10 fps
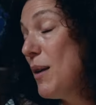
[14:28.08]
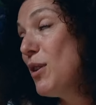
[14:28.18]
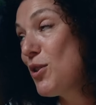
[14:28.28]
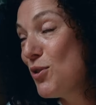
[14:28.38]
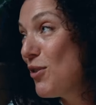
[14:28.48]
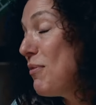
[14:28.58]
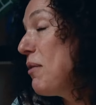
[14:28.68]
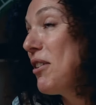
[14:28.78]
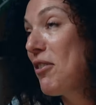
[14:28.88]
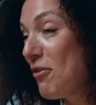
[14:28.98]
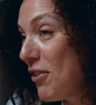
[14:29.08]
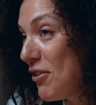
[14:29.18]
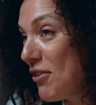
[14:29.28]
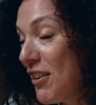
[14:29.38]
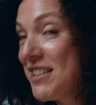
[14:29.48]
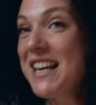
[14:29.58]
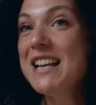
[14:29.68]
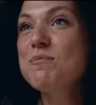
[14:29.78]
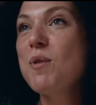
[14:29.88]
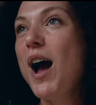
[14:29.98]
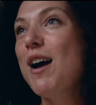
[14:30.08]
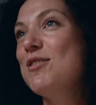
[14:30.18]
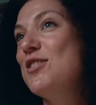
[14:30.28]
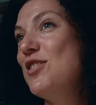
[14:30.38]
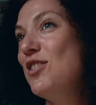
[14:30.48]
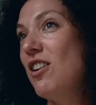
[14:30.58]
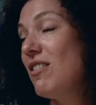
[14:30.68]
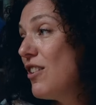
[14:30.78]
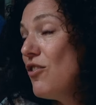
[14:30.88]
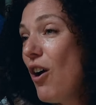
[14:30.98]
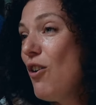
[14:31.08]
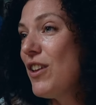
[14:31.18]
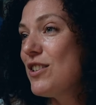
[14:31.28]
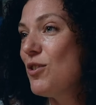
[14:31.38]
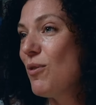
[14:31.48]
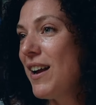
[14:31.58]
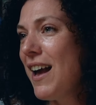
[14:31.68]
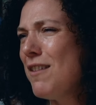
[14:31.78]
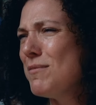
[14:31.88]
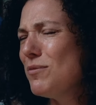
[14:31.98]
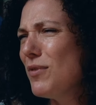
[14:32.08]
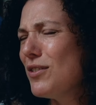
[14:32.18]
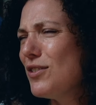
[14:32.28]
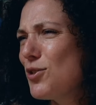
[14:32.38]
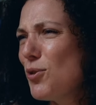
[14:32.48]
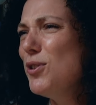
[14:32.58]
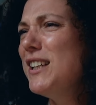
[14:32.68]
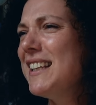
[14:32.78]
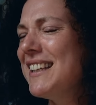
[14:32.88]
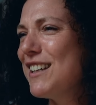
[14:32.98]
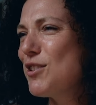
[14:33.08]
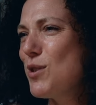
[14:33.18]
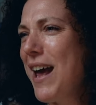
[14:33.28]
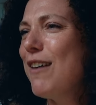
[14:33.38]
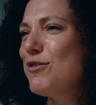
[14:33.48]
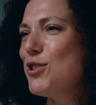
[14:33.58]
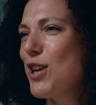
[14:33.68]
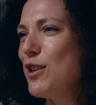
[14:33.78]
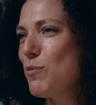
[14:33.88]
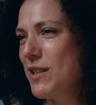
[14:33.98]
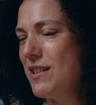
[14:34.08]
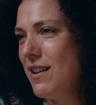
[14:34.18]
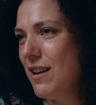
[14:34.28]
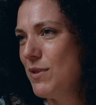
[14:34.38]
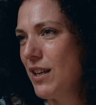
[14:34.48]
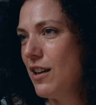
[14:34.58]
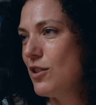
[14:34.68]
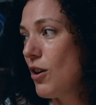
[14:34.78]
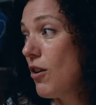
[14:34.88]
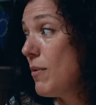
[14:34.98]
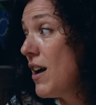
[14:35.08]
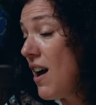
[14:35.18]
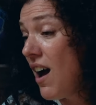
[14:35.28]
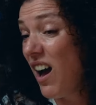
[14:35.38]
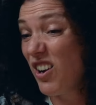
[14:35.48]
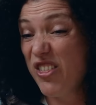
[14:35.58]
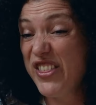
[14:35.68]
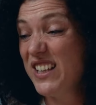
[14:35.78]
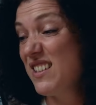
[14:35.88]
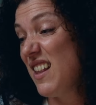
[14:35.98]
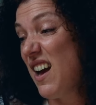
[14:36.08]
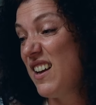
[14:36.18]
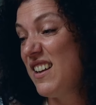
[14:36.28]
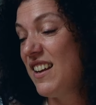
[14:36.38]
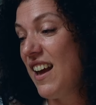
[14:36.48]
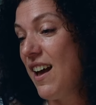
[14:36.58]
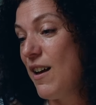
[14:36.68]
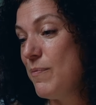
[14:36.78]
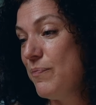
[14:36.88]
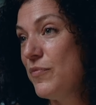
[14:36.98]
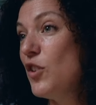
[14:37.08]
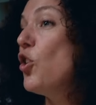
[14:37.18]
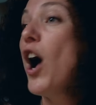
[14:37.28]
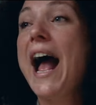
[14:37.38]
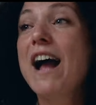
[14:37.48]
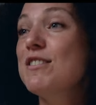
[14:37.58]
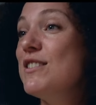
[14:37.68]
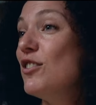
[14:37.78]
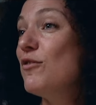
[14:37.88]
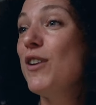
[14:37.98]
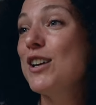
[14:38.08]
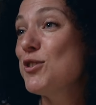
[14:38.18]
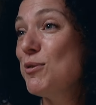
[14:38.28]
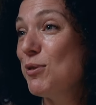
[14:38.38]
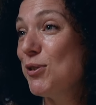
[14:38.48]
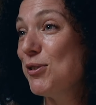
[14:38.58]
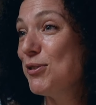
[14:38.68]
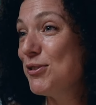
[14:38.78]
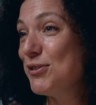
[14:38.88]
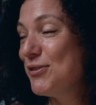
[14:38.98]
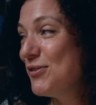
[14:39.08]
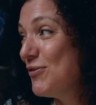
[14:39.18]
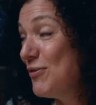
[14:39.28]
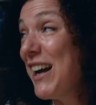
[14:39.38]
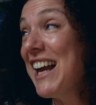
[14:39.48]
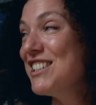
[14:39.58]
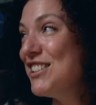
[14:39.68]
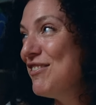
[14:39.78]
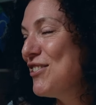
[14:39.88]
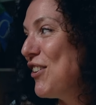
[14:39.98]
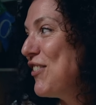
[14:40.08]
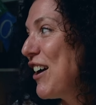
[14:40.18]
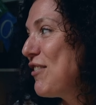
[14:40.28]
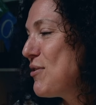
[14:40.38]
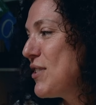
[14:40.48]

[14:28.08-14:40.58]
maybe I should have, maybe I got further if I did, but I was, you know, like, no, that's who I am. And surely I shouldn't have to change my surname to get a job. I got things like, um, your hair isn't fashionable my agent even told me that, which